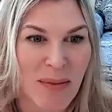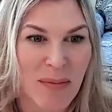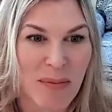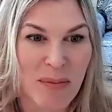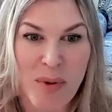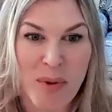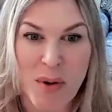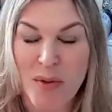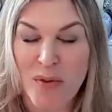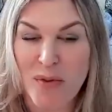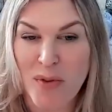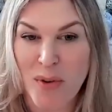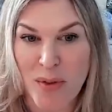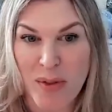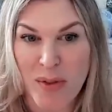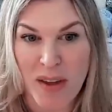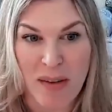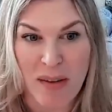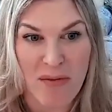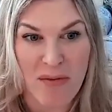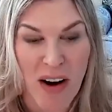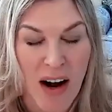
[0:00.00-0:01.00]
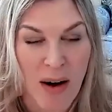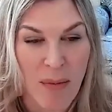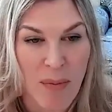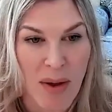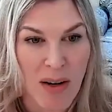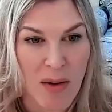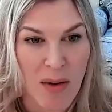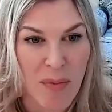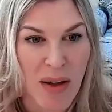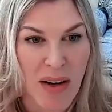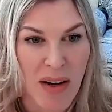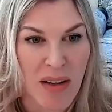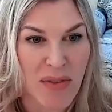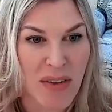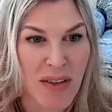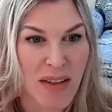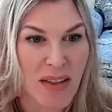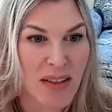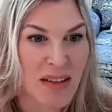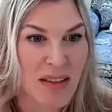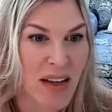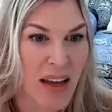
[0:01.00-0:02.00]
both for the environmental
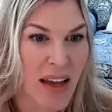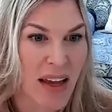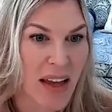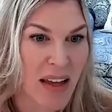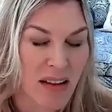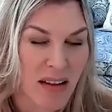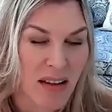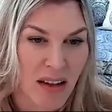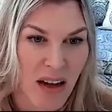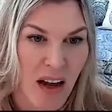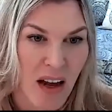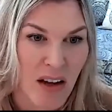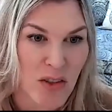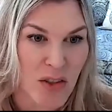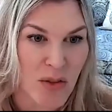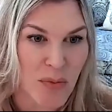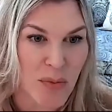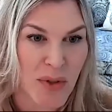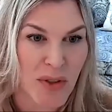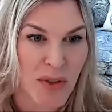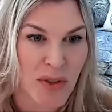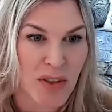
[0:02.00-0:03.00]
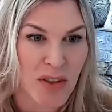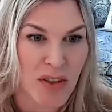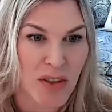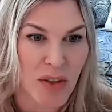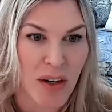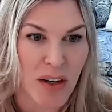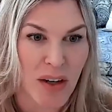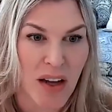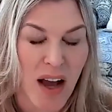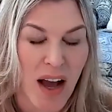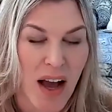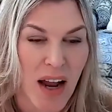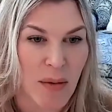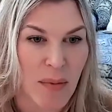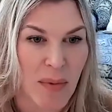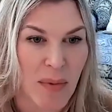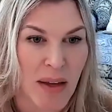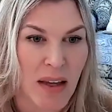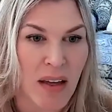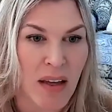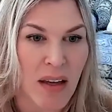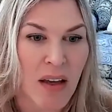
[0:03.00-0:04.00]
benefits and the contributions to an
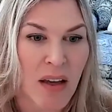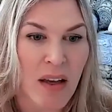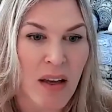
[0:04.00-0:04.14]
economy.